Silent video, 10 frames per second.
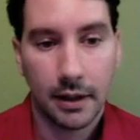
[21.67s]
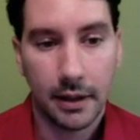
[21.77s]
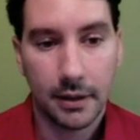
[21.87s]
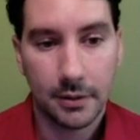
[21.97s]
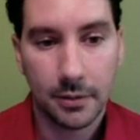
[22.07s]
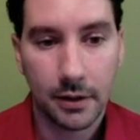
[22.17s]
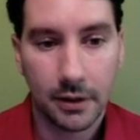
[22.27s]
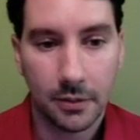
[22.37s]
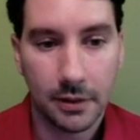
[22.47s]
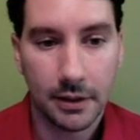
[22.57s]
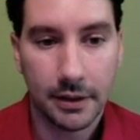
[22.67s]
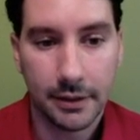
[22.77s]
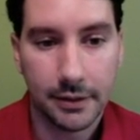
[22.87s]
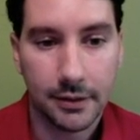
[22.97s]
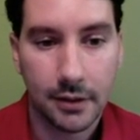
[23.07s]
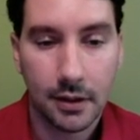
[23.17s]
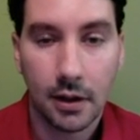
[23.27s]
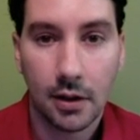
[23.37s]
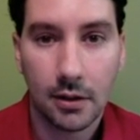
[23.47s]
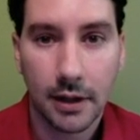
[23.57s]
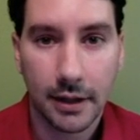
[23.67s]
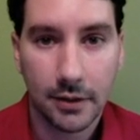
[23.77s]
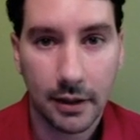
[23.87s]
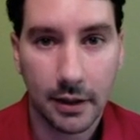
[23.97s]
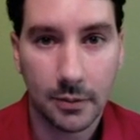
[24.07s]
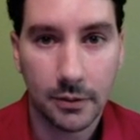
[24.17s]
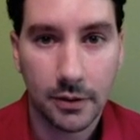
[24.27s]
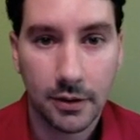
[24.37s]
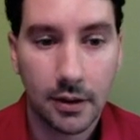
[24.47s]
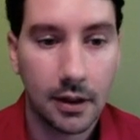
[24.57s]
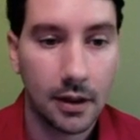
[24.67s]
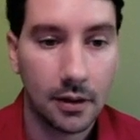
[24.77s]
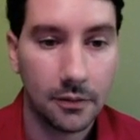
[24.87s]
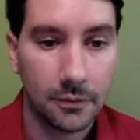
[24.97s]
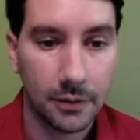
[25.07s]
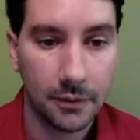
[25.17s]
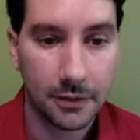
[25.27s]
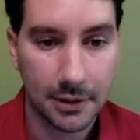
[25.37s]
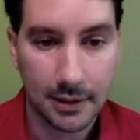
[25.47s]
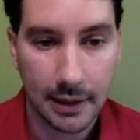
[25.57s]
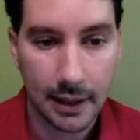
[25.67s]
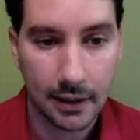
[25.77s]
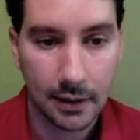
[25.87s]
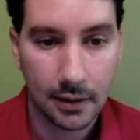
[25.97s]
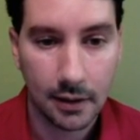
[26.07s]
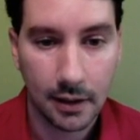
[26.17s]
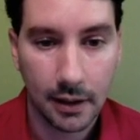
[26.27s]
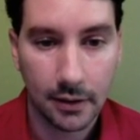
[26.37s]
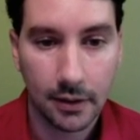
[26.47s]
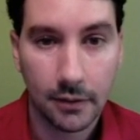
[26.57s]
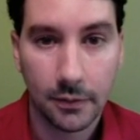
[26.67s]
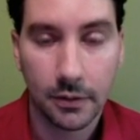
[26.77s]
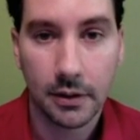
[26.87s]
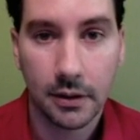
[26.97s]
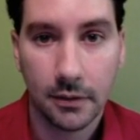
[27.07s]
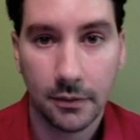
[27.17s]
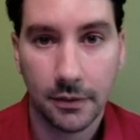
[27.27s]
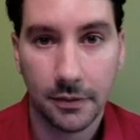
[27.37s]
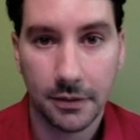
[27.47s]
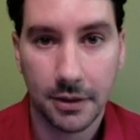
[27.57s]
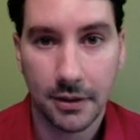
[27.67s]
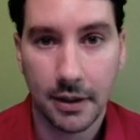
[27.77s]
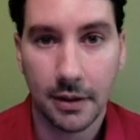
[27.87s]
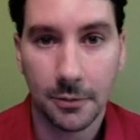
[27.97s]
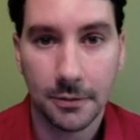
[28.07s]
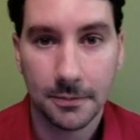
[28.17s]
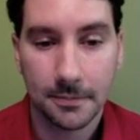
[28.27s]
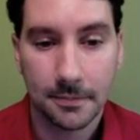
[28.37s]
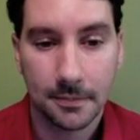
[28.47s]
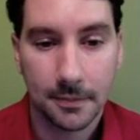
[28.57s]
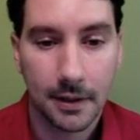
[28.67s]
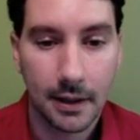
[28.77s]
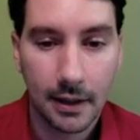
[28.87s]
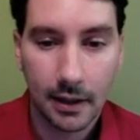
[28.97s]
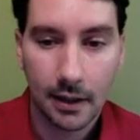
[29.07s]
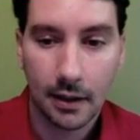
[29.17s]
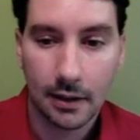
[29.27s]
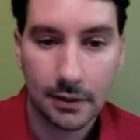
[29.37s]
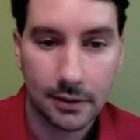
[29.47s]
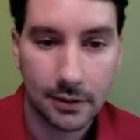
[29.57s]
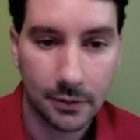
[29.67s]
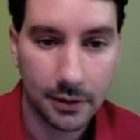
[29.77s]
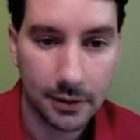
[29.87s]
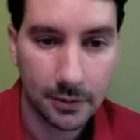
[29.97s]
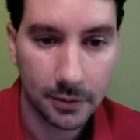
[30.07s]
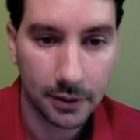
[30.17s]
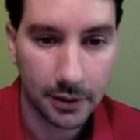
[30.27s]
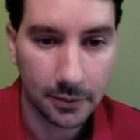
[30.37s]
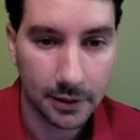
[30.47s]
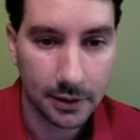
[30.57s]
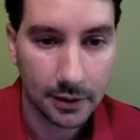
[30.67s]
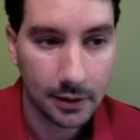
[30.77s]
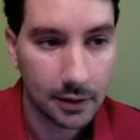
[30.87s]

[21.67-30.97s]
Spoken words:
A simple argument is all cats are animals, Fluffers is a cat, and therefore Fluffers is an animal. So in this simple argument,